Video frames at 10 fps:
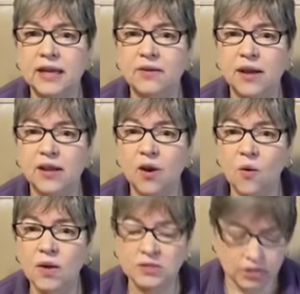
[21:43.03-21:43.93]
Anyway,
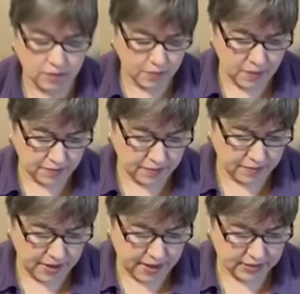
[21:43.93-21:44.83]
going to the
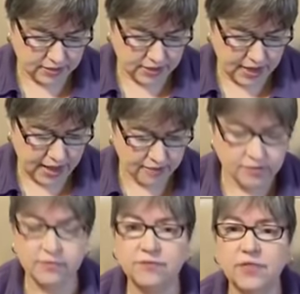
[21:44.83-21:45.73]
pumpkin patch.
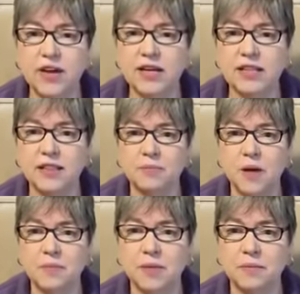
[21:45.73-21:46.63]
Have some fun at the
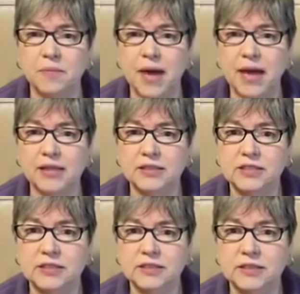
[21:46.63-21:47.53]
pumpkin patch.